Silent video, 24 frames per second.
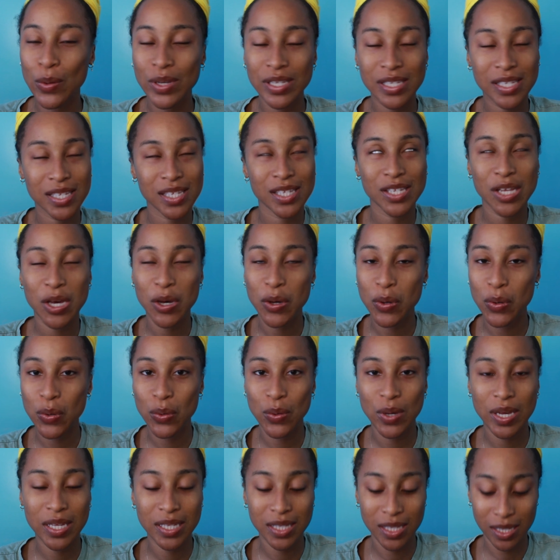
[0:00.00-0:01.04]

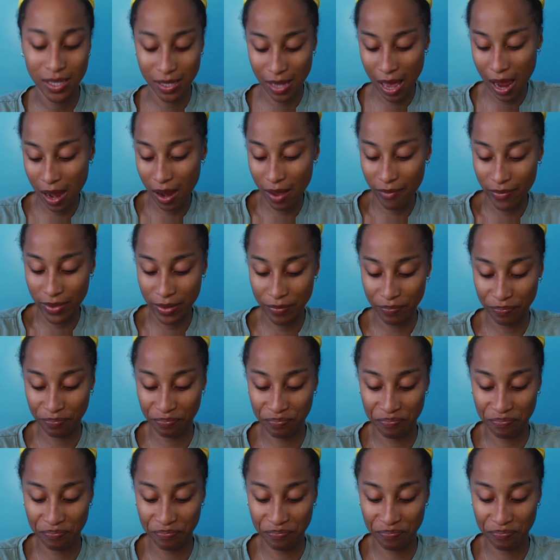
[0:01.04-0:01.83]
I love it.